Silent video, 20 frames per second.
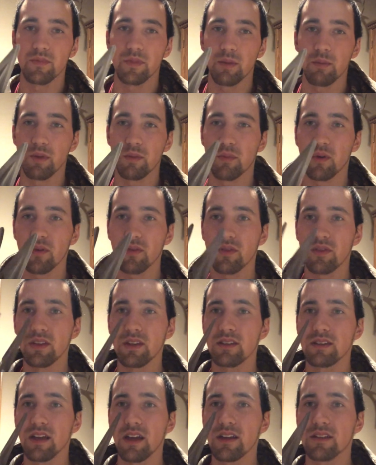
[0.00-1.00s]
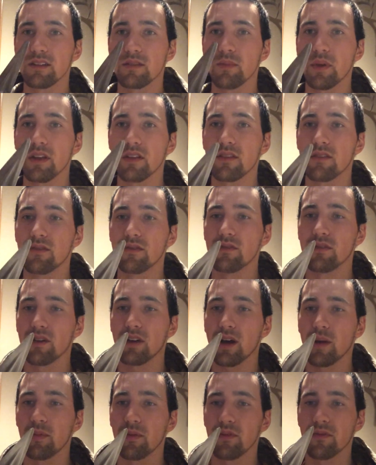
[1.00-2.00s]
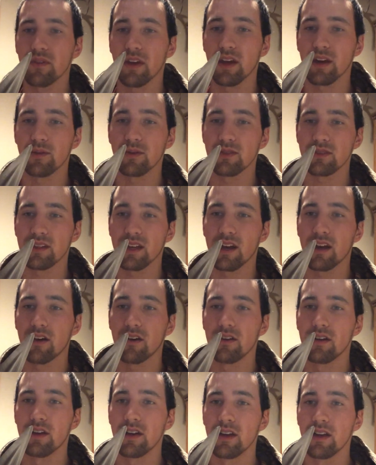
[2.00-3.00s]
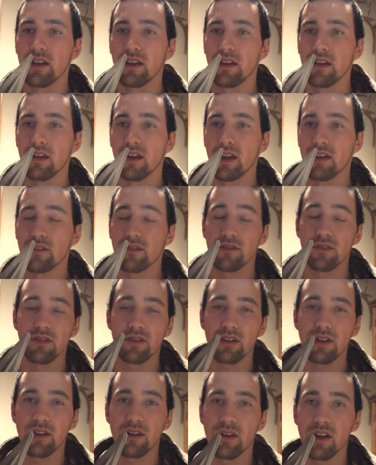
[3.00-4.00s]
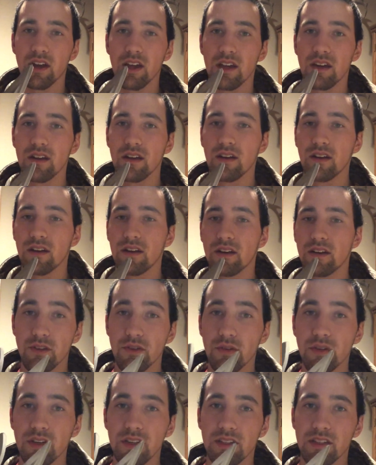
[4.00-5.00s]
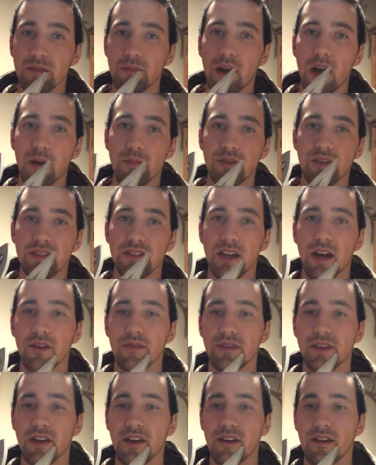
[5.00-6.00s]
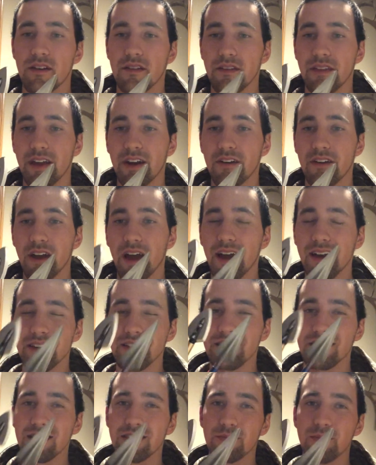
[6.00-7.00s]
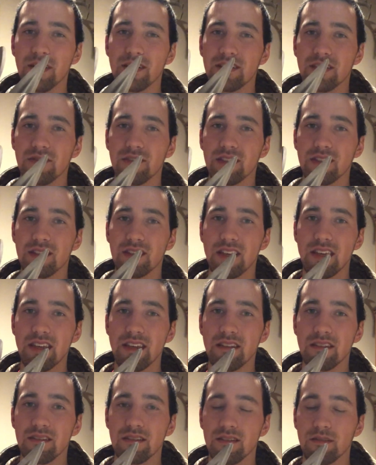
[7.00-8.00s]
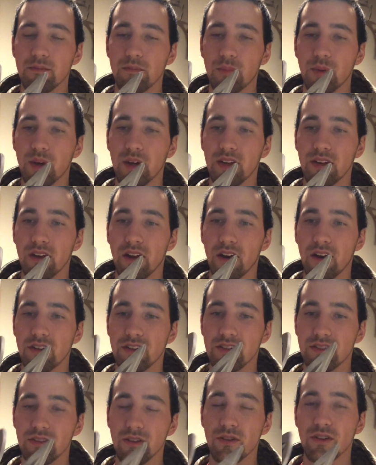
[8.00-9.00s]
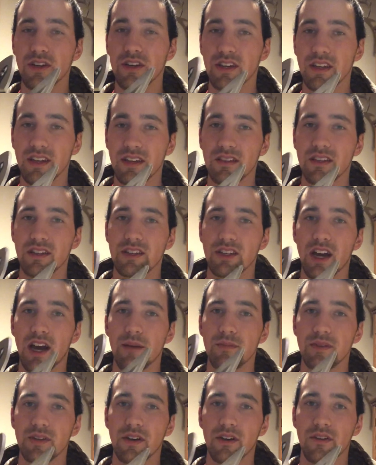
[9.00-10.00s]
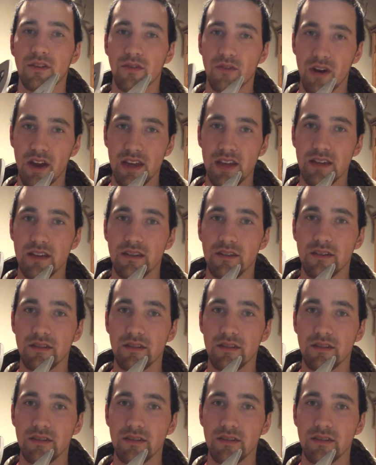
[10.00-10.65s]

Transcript: I mean, both of these heads have been through a couple of animals now, and they're looking great. You can get some options out there that are not as expensive as these, but are still gonna get the job done right.